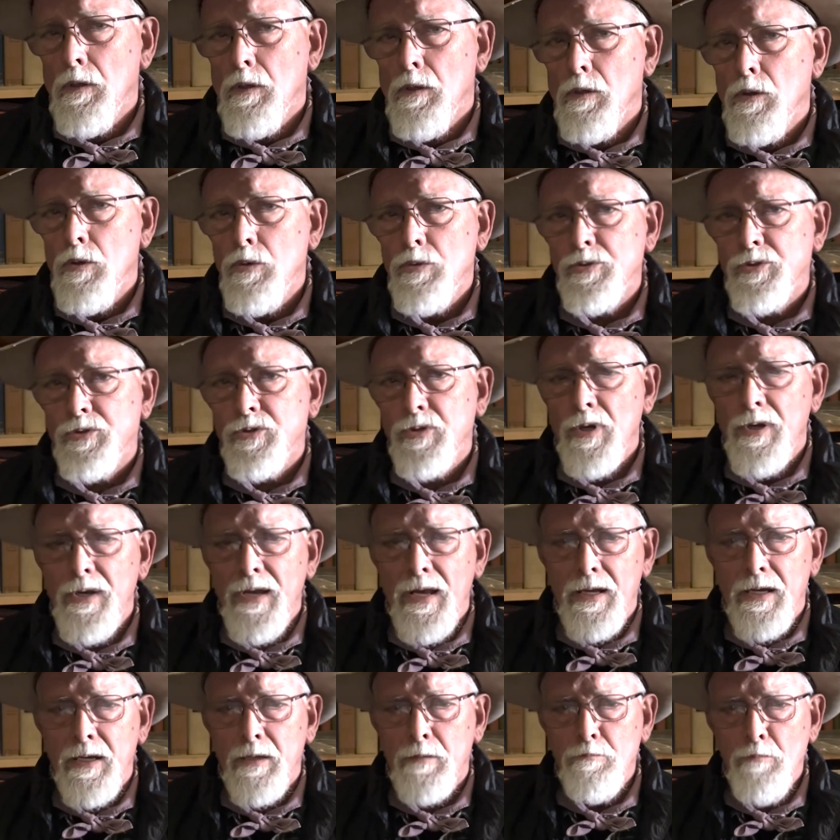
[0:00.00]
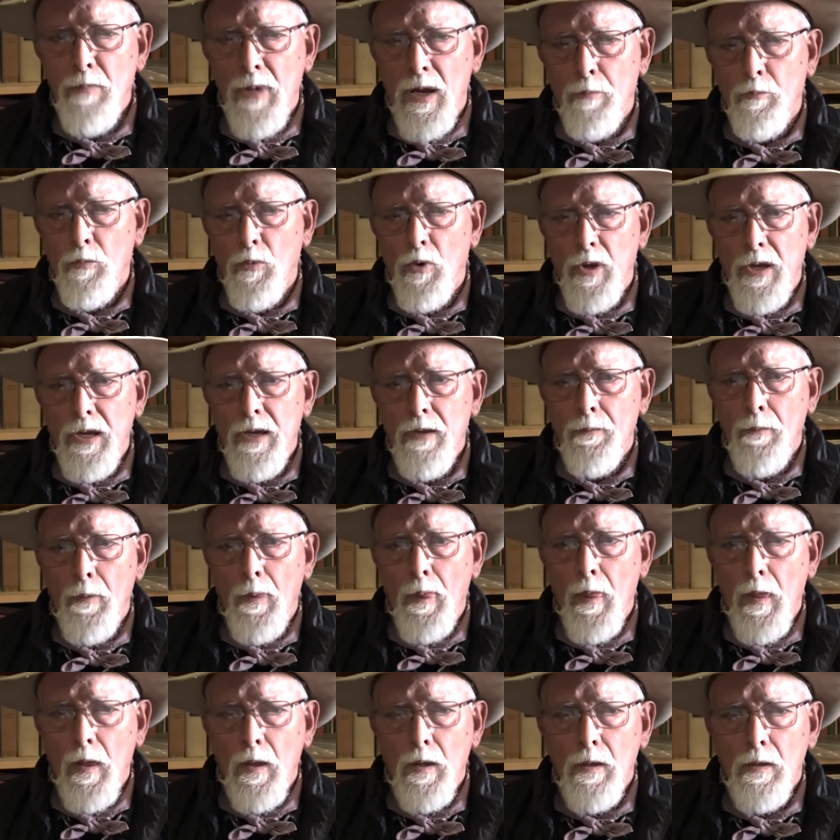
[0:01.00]
whose genetic memory
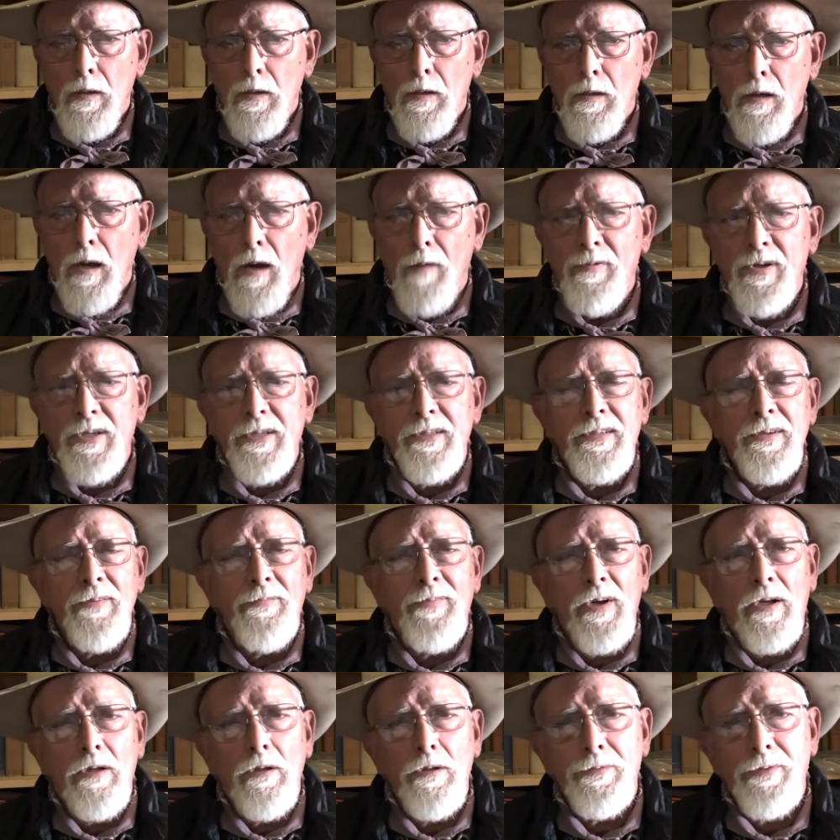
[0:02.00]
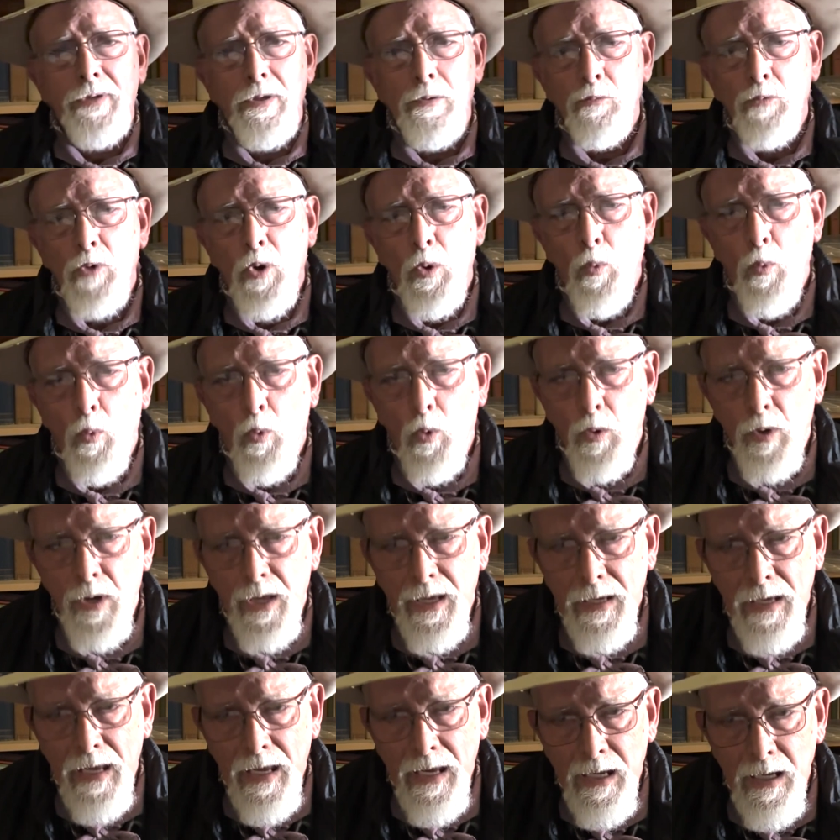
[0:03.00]
of a difficult and rewarding
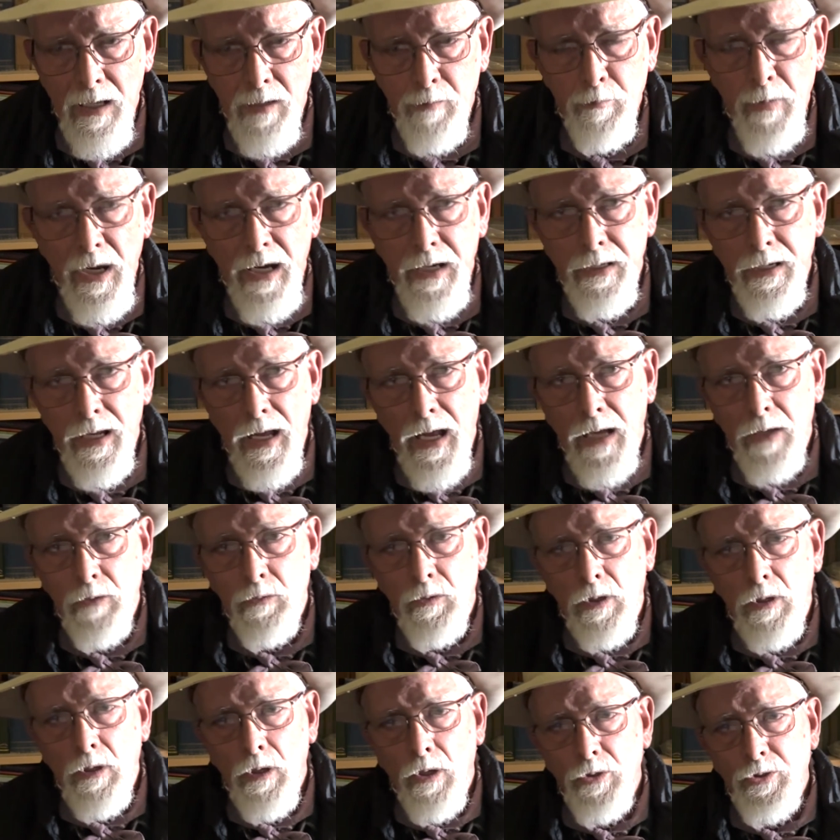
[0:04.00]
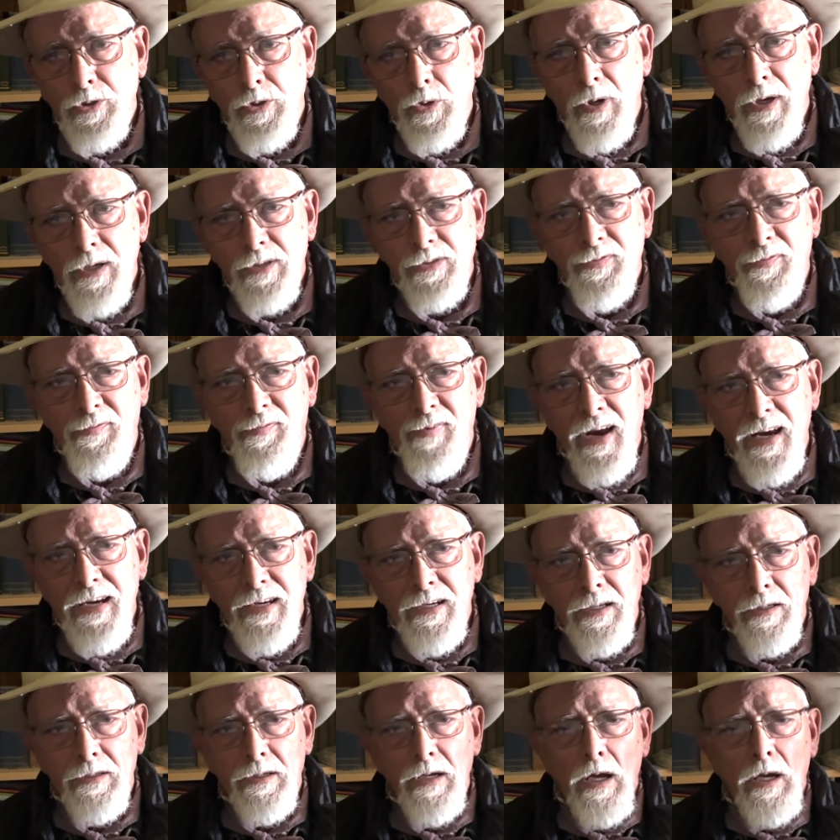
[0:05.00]
handmade agriculture has
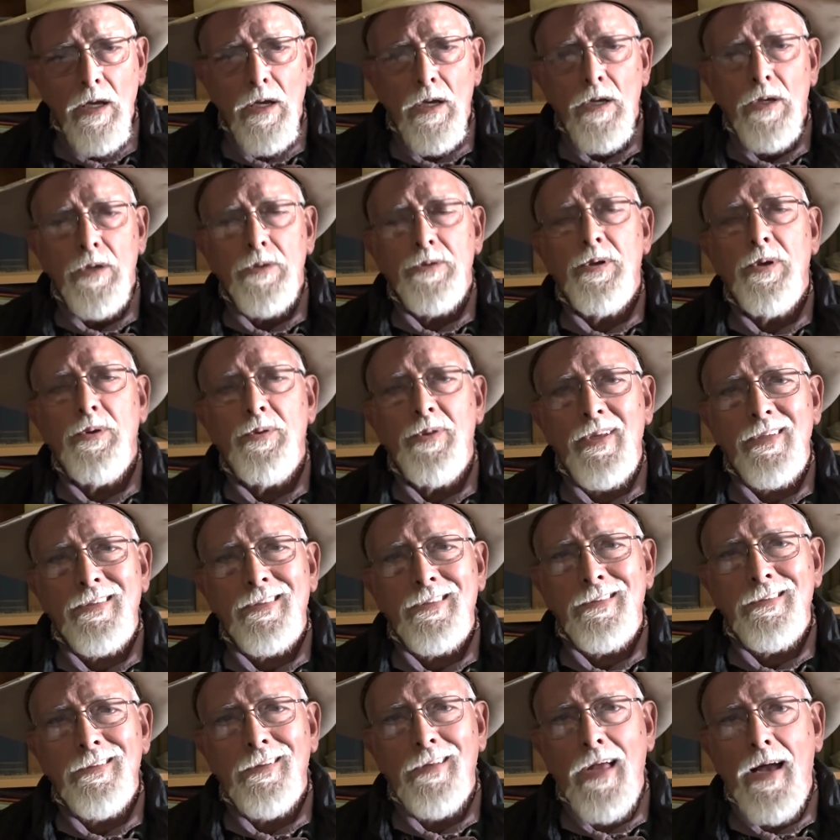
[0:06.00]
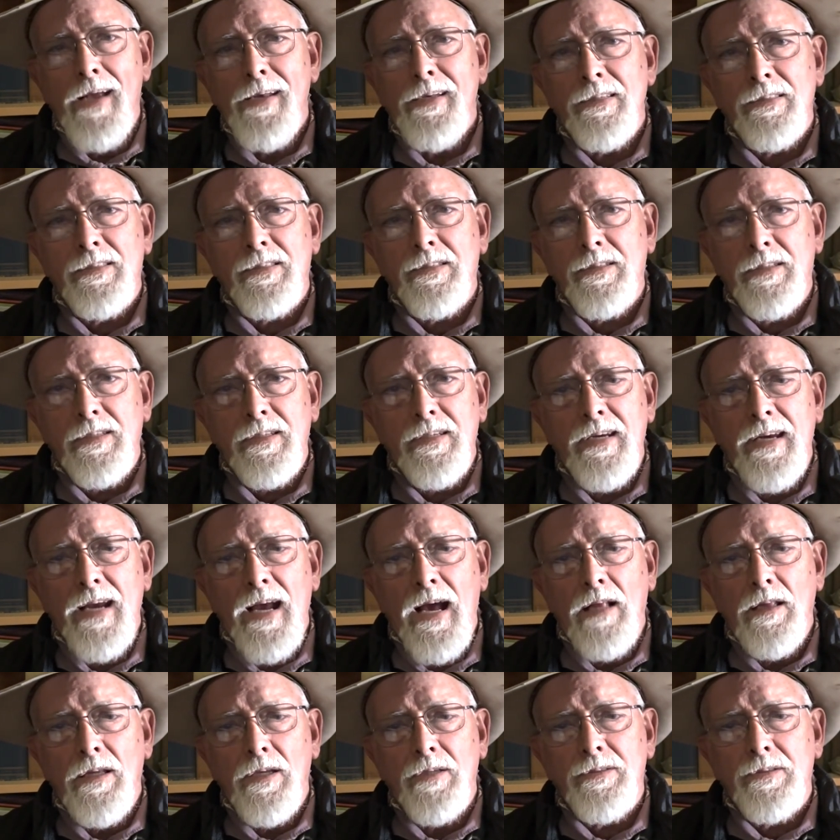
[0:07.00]
faded to the slightest
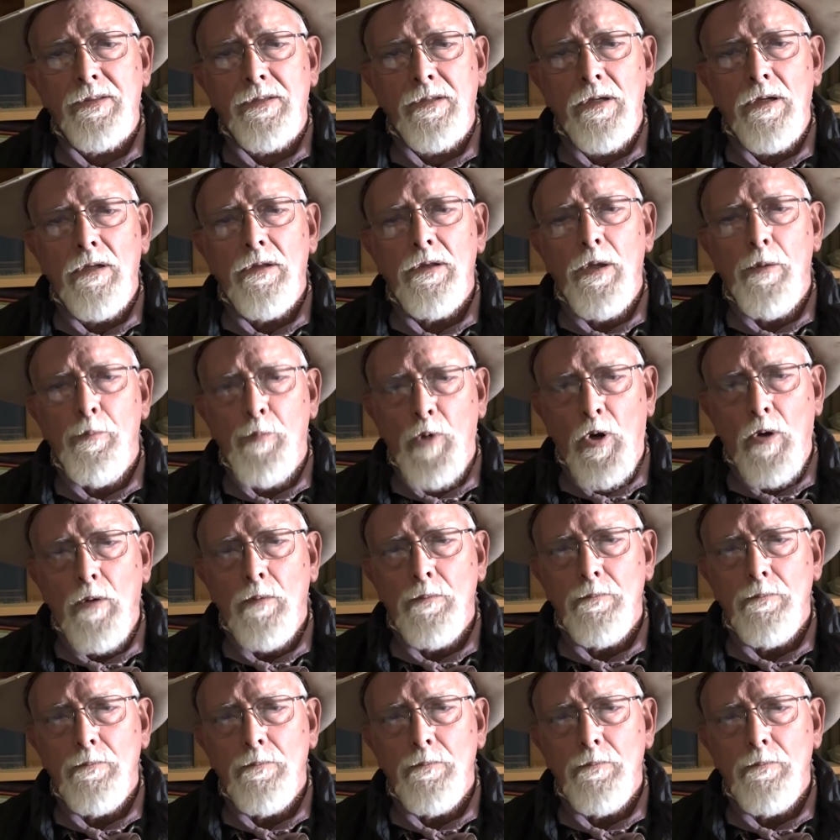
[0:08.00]
calloused glimmer.